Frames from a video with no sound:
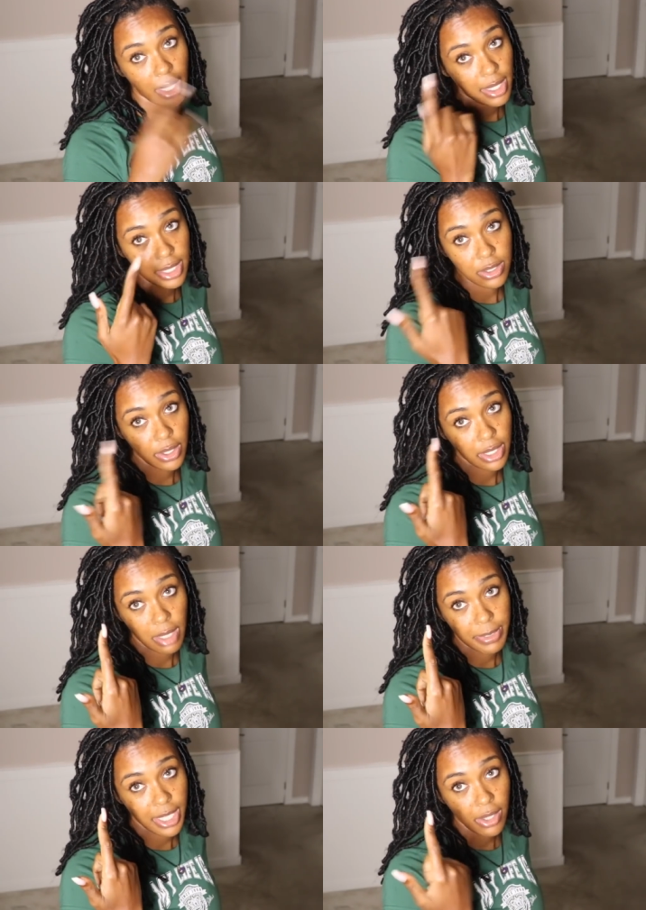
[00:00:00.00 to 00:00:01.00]
It's already
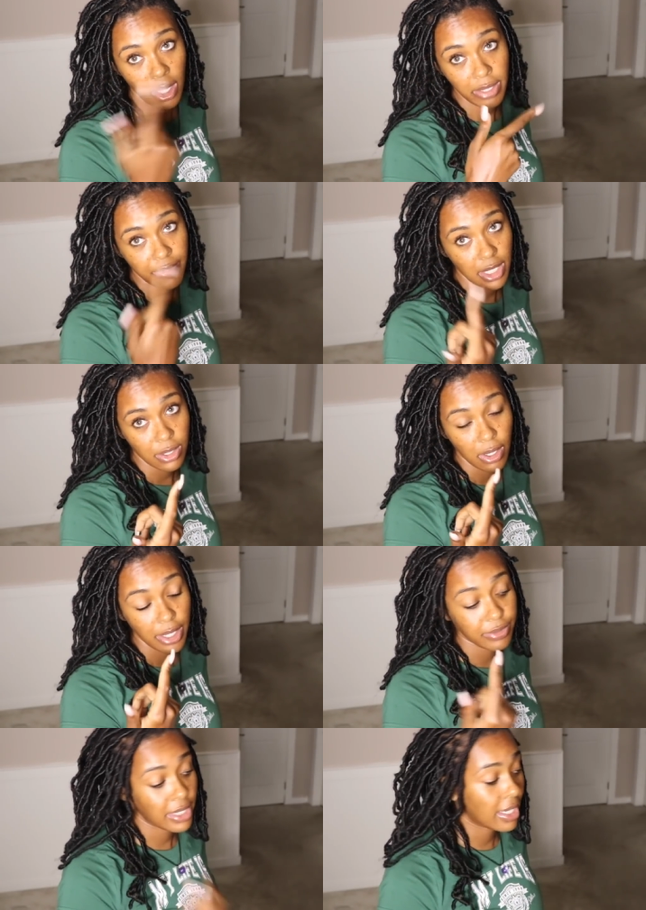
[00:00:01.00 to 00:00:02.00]
coming down. I don't even need the
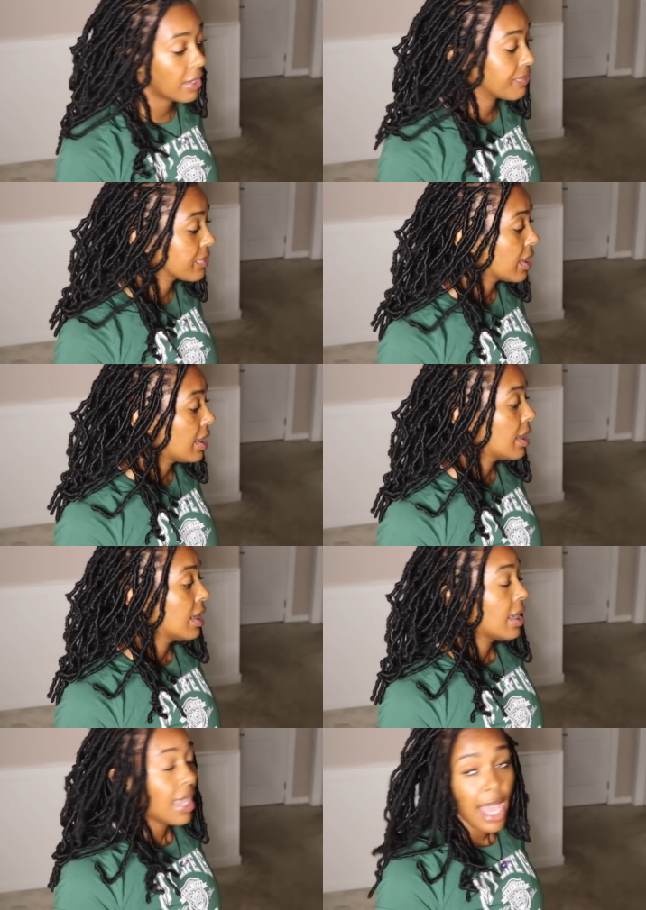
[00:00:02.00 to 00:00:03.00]
cards right now.
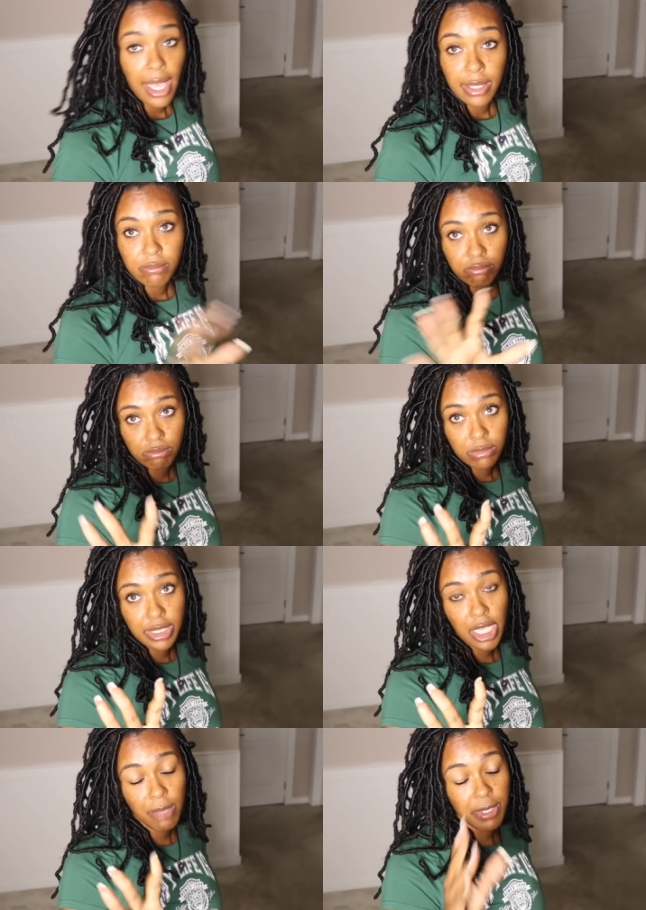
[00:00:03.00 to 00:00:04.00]

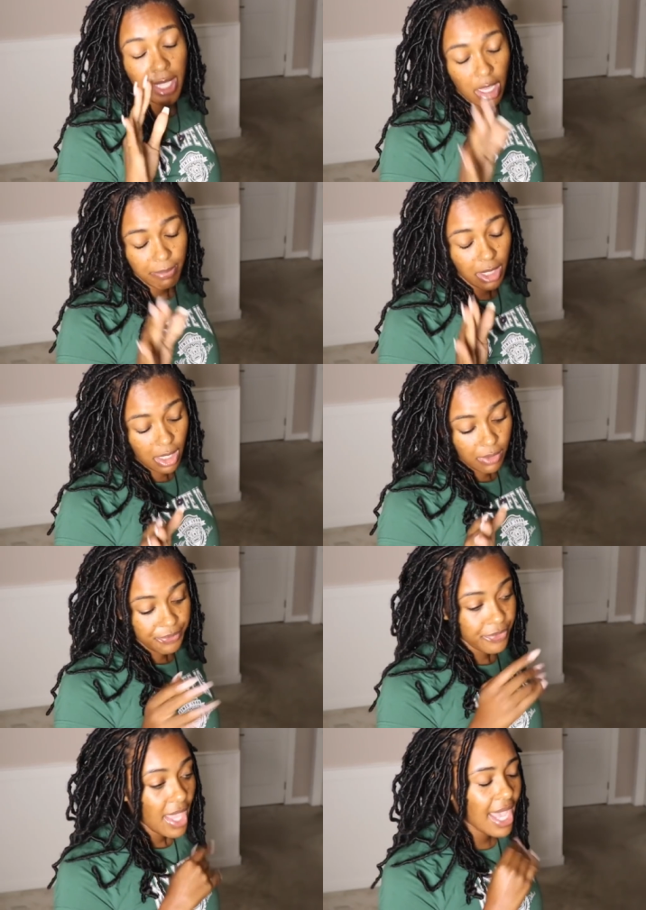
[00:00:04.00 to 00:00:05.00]
Tell me down below.
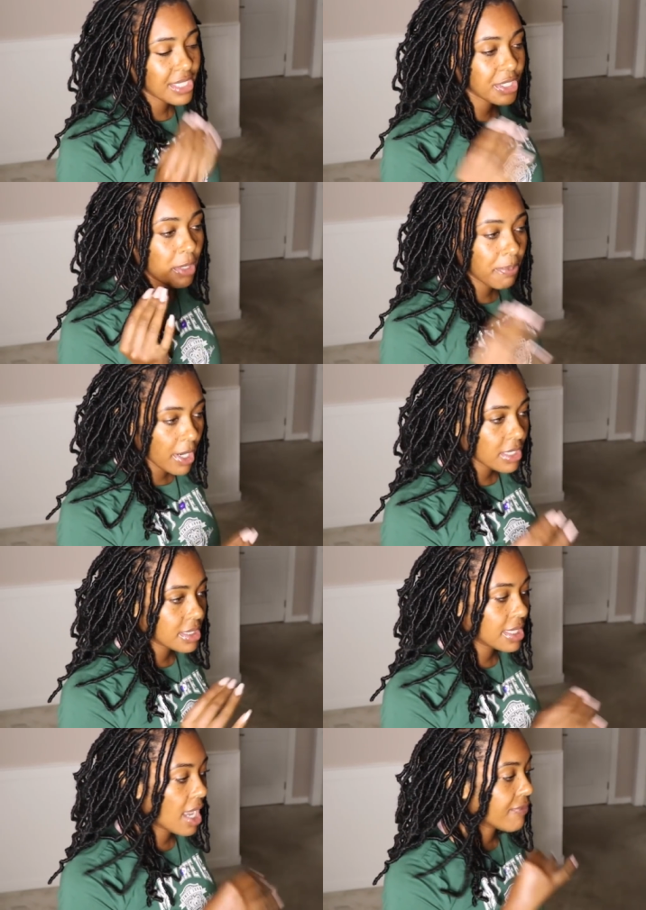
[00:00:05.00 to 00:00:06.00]
Has your
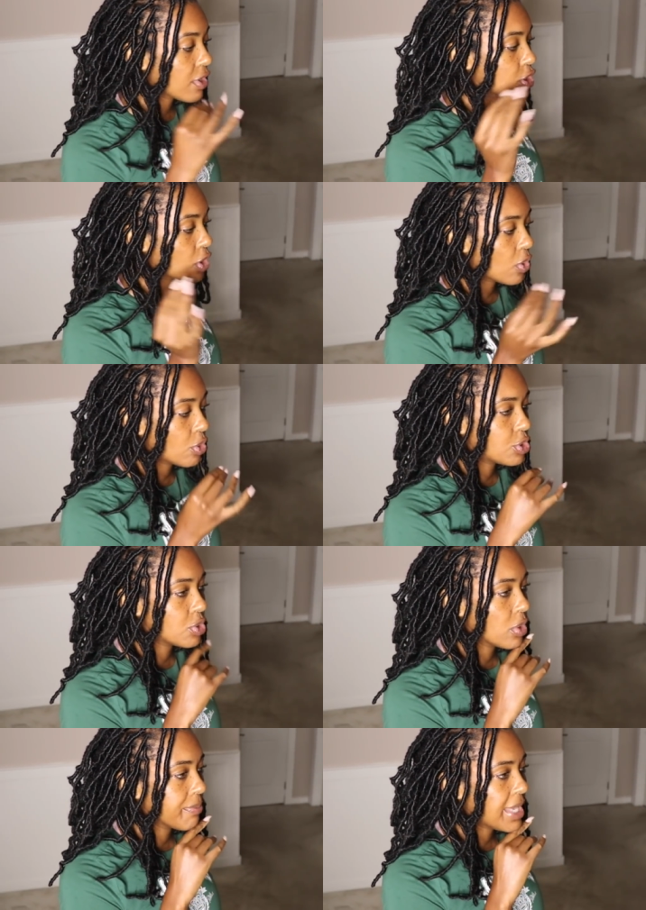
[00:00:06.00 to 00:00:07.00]
person ever told
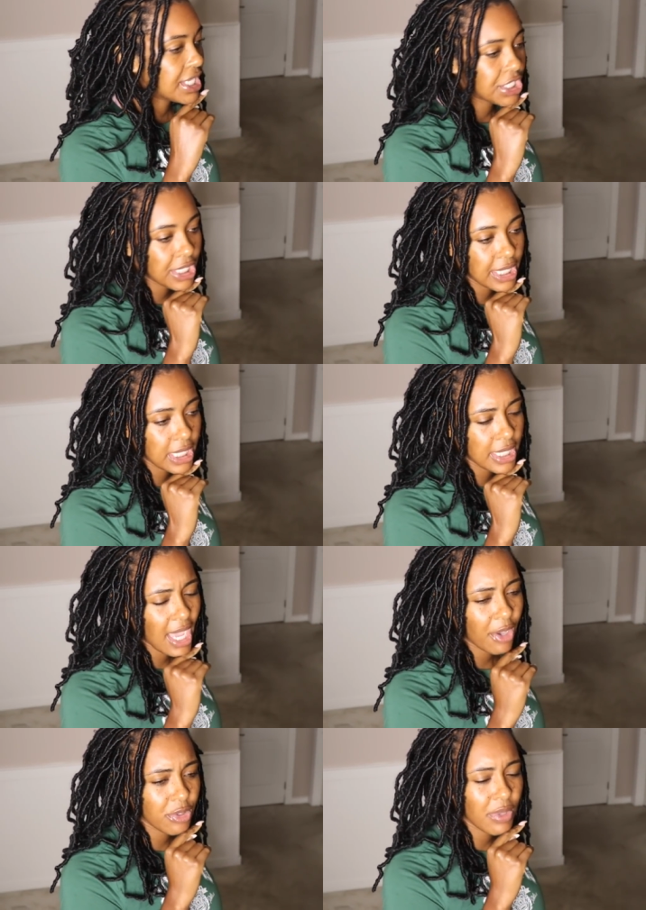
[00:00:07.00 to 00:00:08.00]
you or mentioned
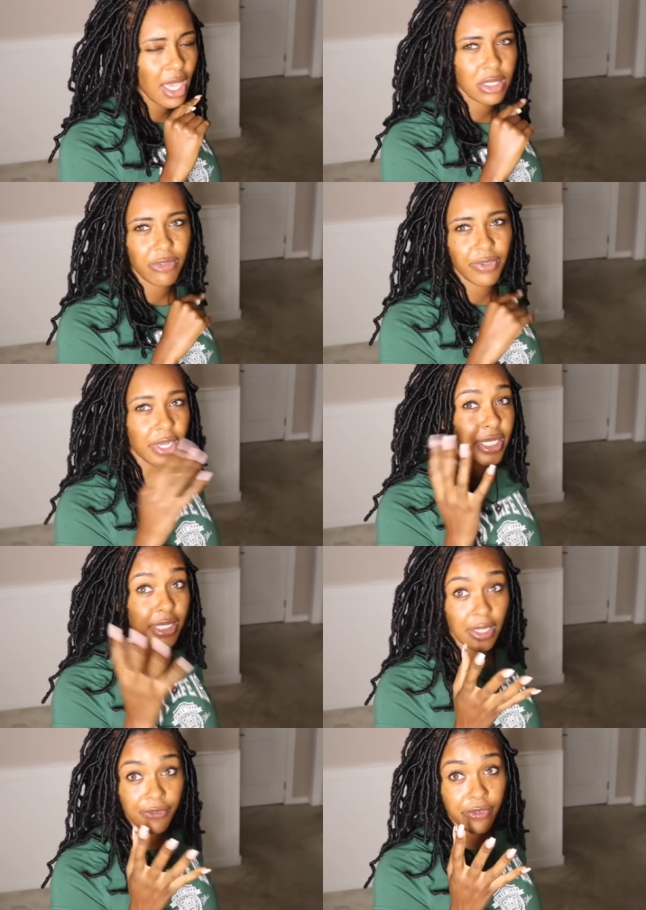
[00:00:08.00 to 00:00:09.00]
how you guys are very
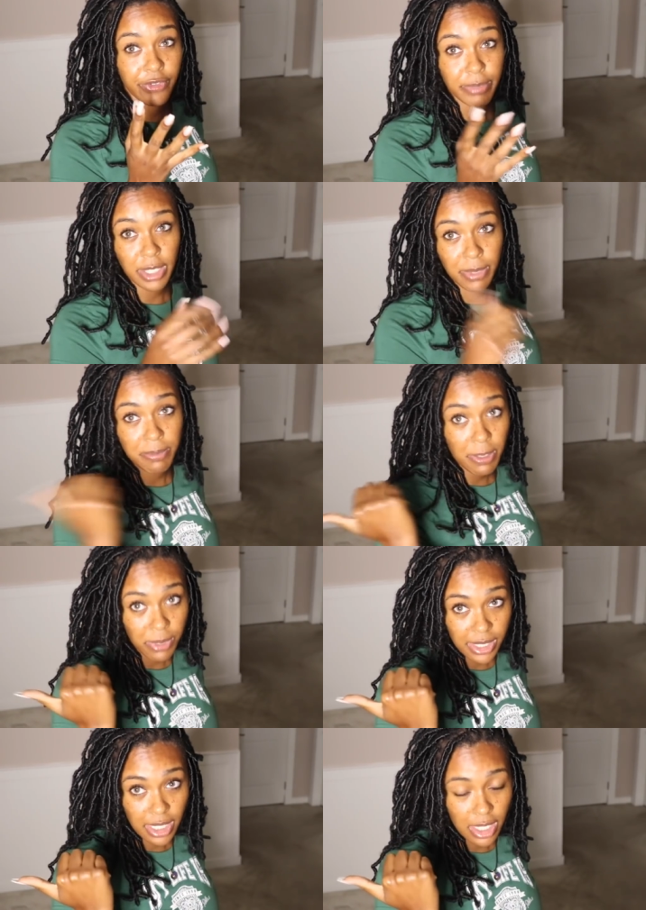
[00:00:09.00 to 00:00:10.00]
different from some of the
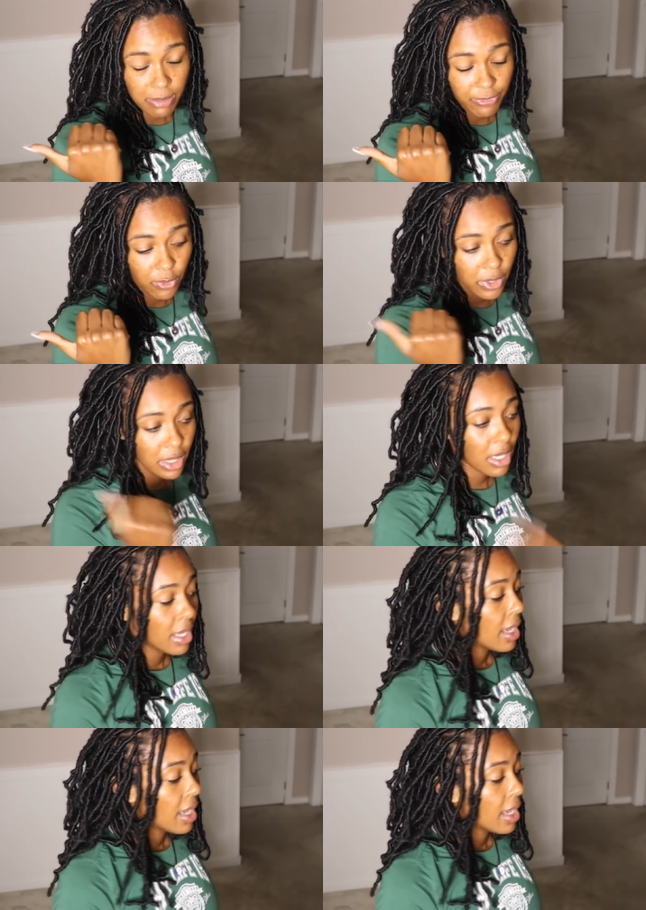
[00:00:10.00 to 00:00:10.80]
people that they dated before?